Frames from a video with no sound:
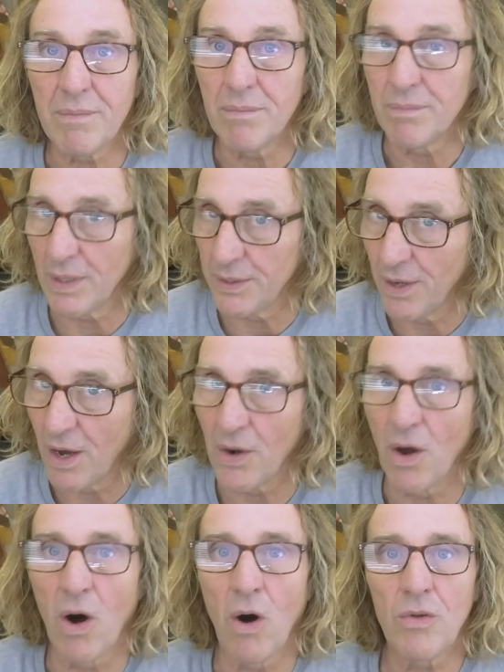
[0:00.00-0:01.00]
but not
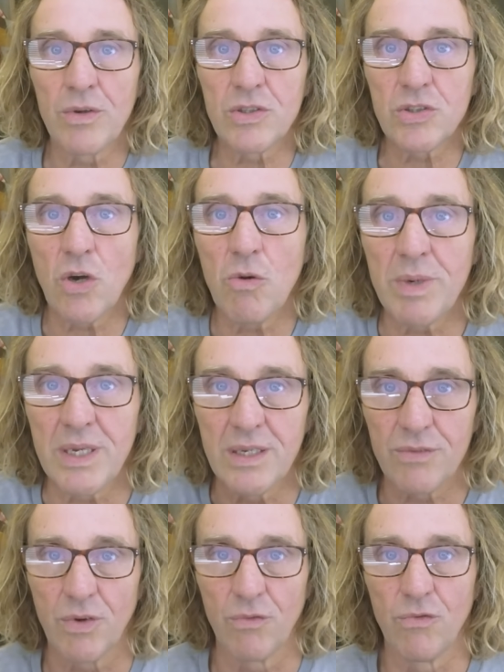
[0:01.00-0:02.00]
all, there's so many
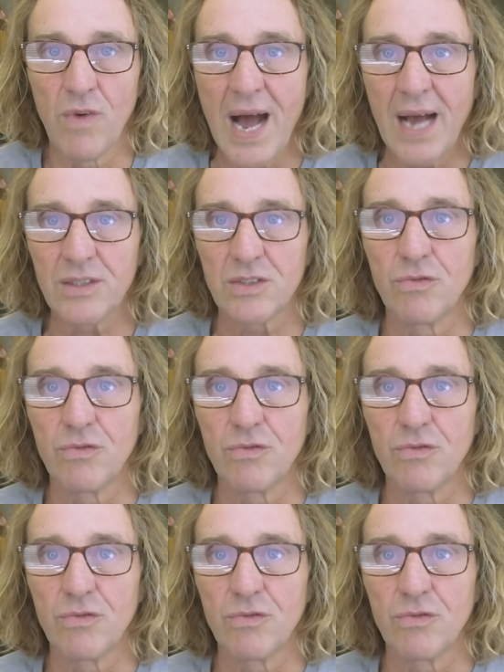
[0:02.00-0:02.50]
different vast